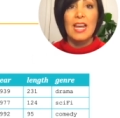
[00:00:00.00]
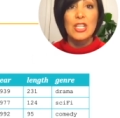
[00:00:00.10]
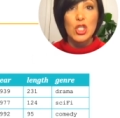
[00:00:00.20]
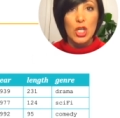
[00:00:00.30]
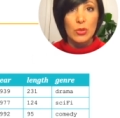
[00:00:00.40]

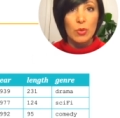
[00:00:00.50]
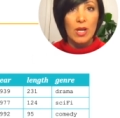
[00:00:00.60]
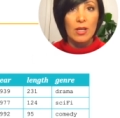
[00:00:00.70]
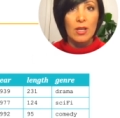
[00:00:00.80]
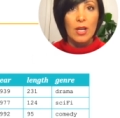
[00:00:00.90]
and
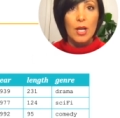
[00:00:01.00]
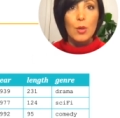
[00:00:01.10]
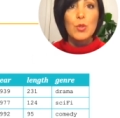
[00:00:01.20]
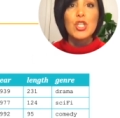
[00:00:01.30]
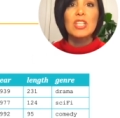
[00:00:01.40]
genre,
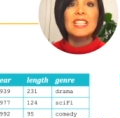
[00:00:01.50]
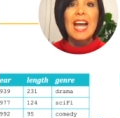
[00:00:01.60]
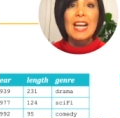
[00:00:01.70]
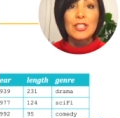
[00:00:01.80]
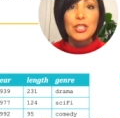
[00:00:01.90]
which are the
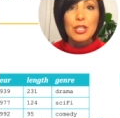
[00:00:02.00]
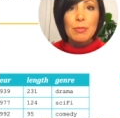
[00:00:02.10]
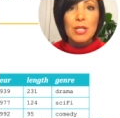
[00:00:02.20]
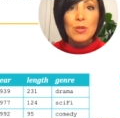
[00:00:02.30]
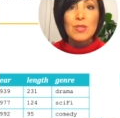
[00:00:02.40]

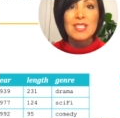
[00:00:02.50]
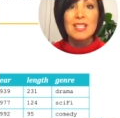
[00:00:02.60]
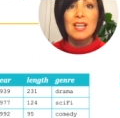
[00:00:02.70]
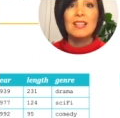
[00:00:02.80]
attributes